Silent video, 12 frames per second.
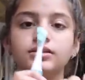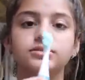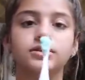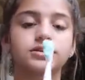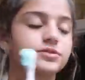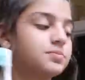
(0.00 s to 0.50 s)

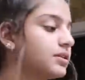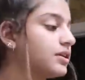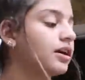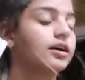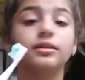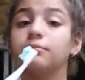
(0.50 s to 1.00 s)
So I just put it
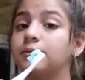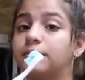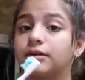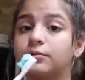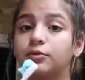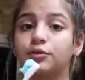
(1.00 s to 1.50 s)
on. Let me
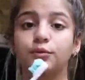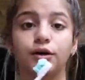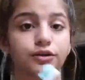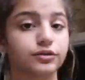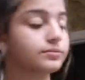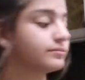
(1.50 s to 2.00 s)
put on more
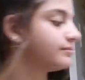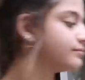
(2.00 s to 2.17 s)
water.